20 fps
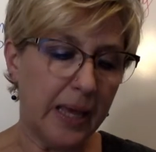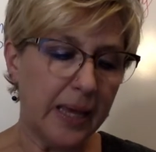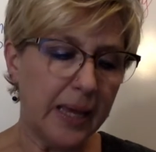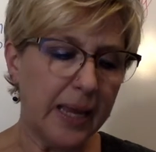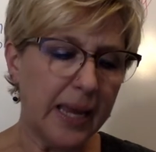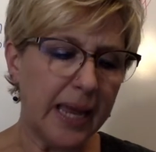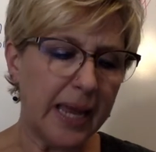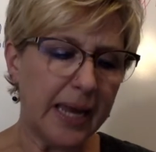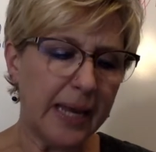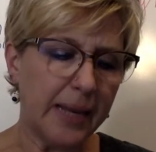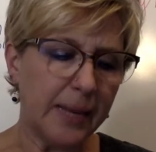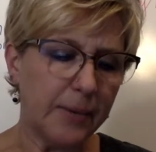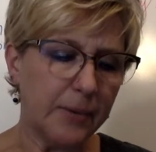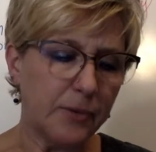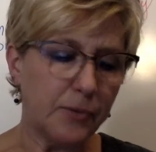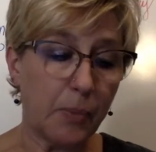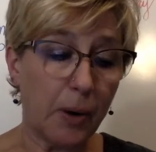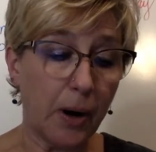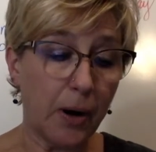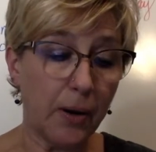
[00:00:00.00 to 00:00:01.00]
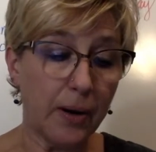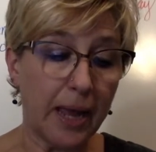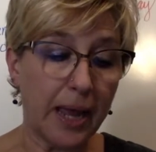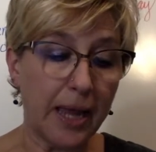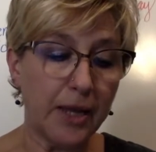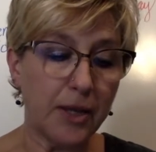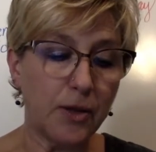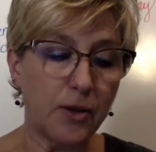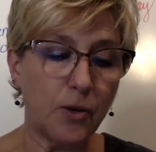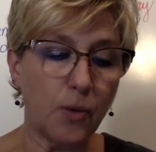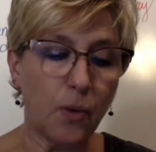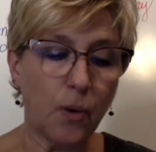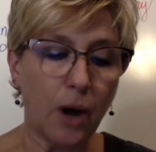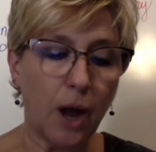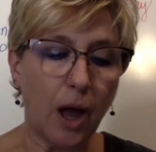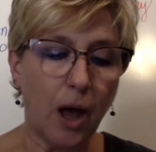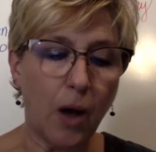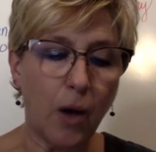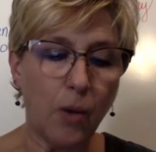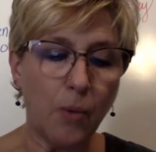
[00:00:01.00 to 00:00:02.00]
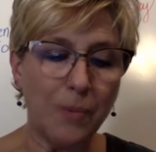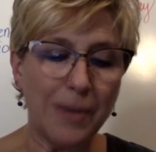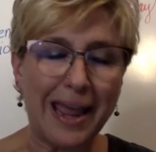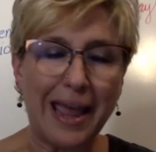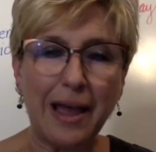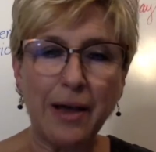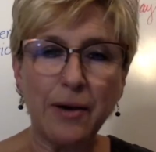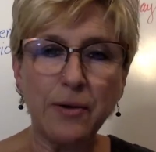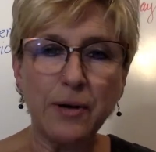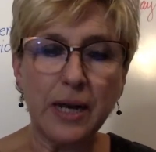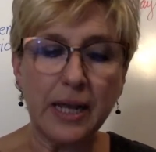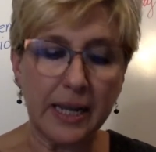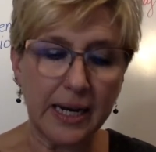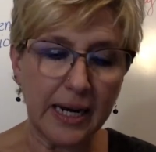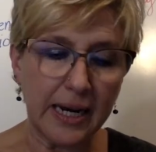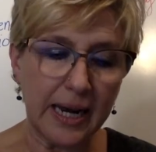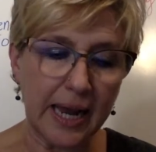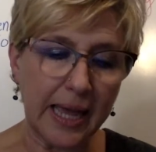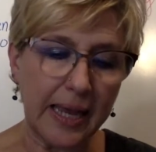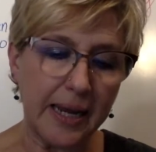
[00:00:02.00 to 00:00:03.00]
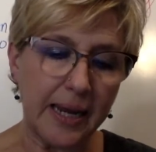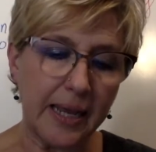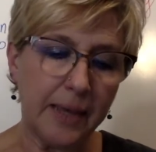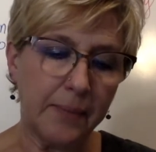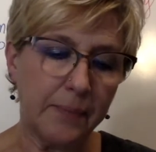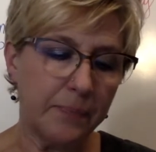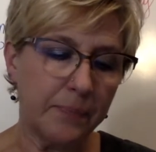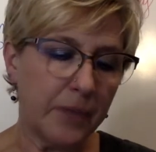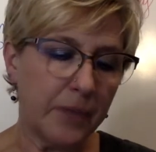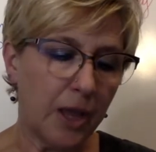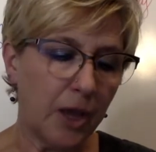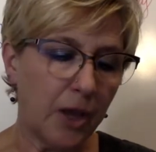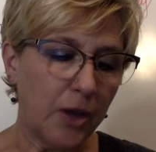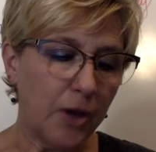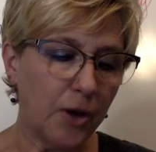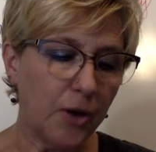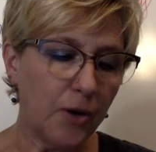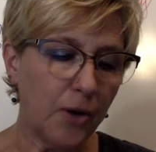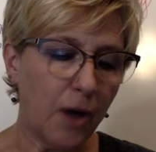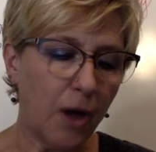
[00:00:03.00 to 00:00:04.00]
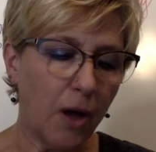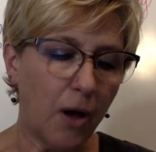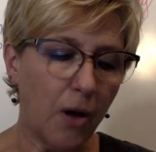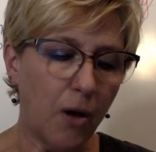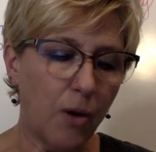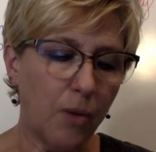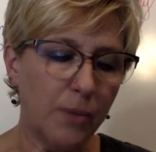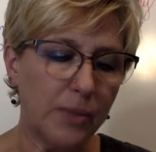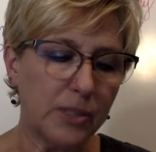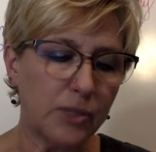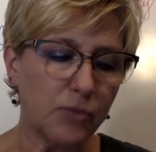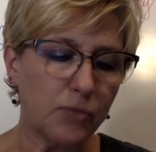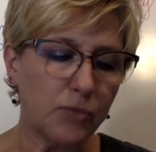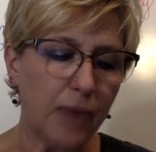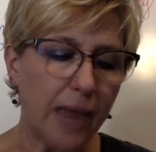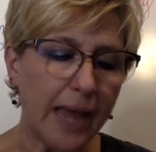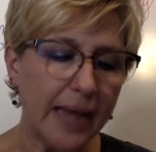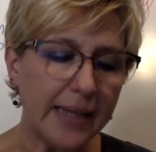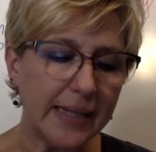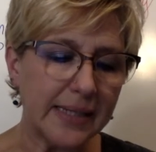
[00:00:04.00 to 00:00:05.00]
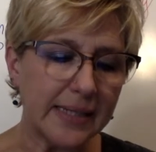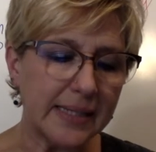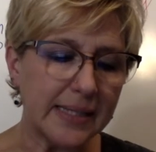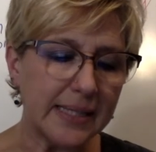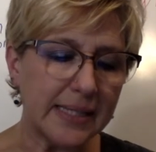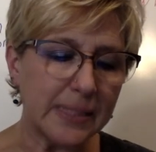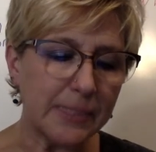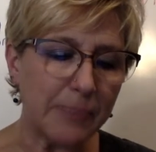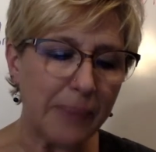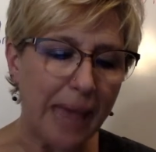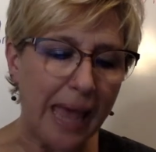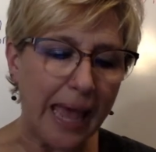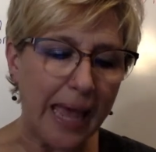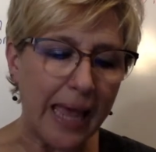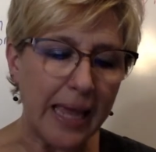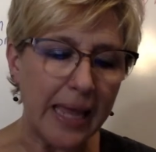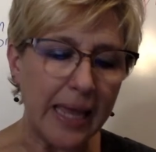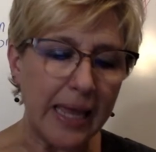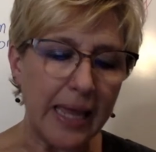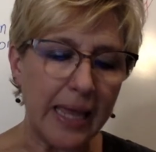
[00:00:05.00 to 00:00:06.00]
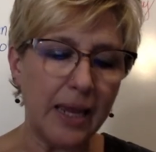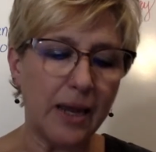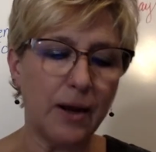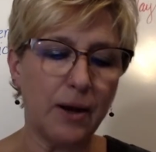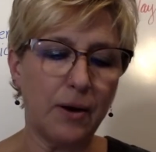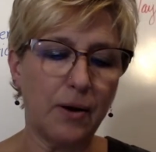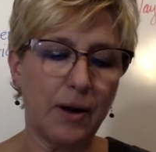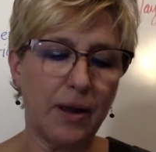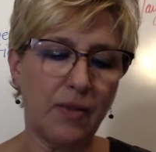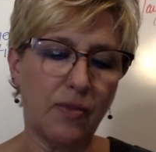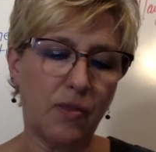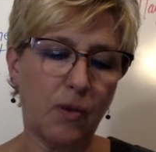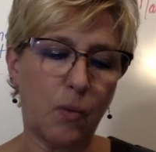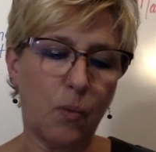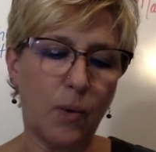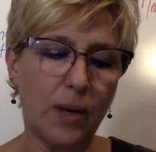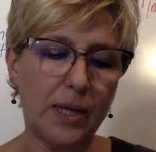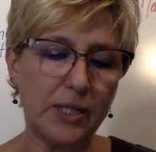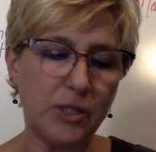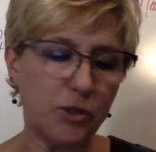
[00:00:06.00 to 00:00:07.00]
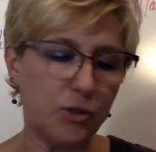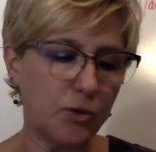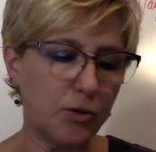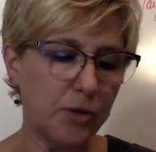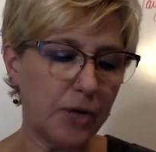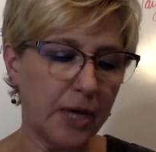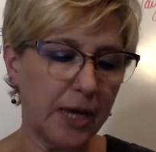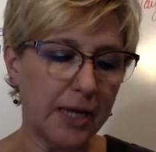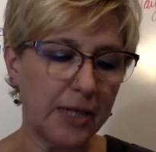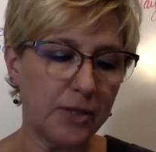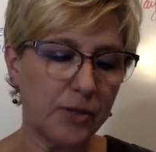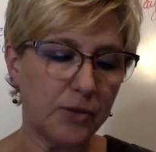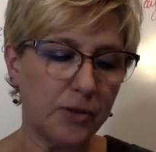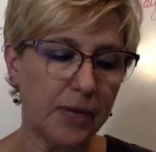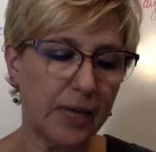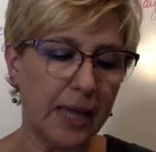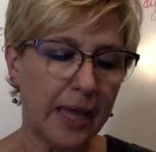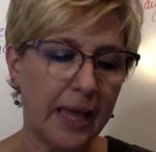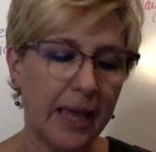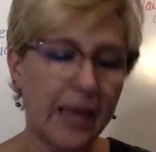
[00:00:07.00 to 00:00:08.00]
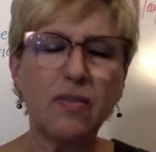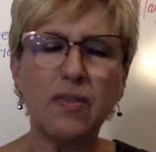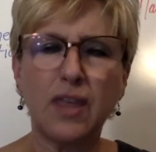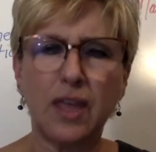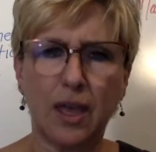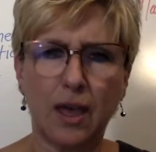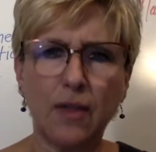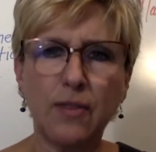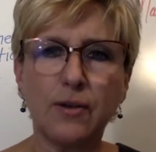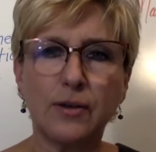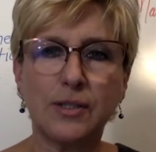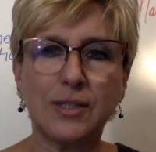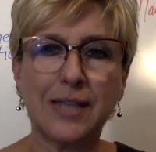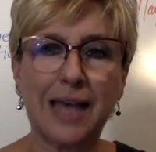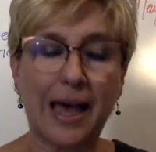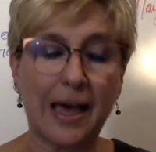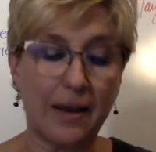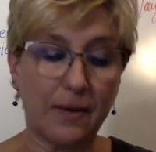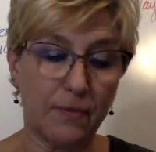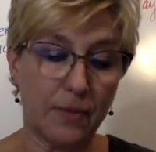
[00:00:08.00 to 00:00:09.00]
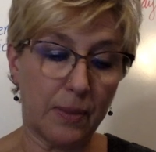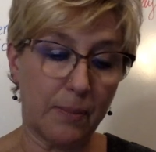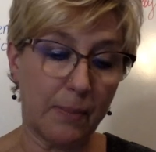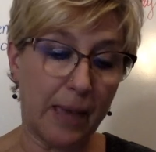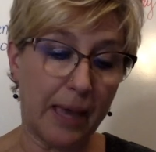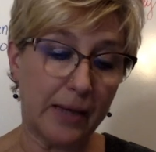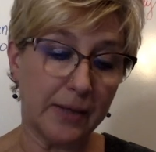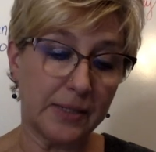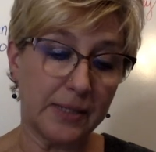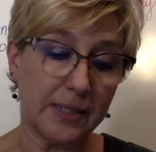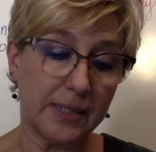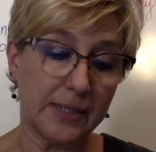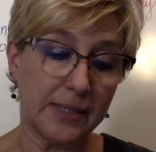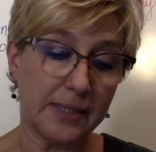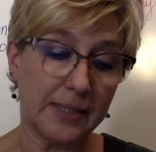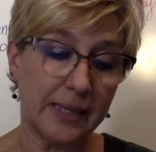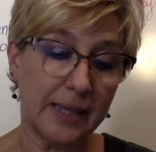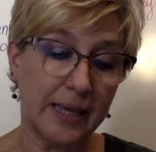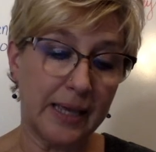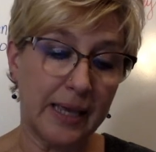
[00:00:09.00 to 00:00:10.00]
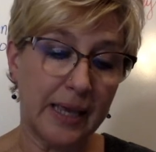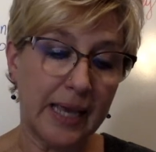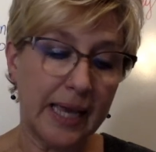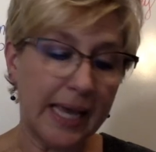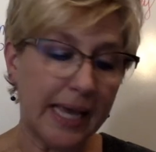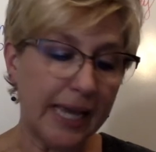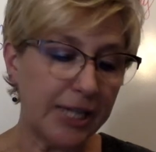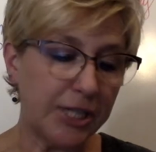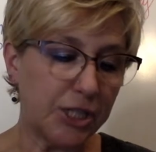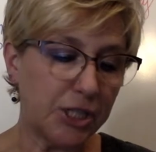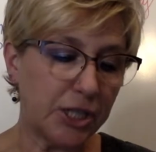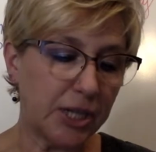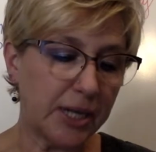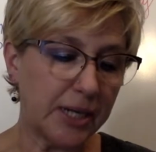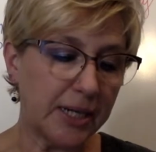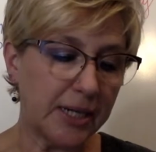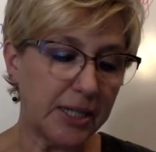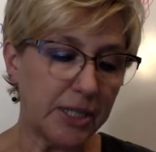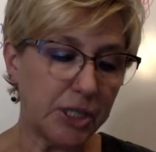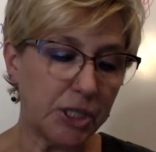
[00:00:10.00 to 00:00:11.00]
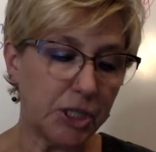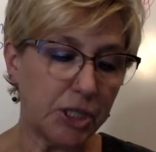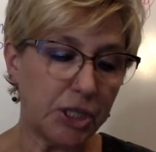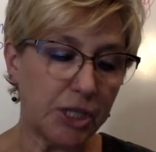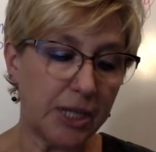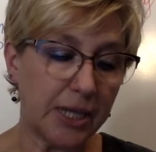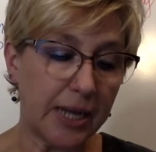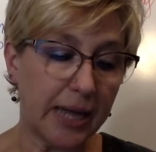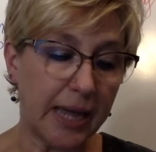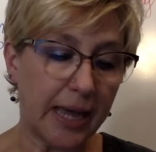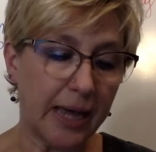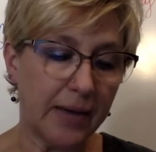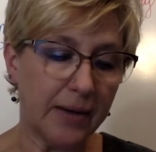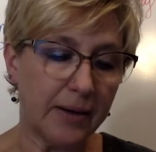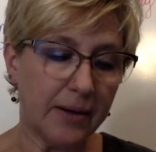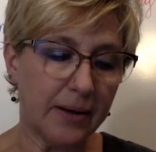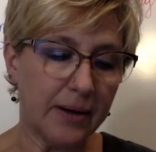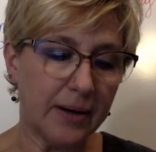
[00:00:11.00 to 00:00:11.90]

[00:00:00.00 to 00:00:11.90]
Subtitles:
Gettysburg ain't your home now, little lady. Your home is right spang here in the western country, the other side of the mountains." He jutted his chin out.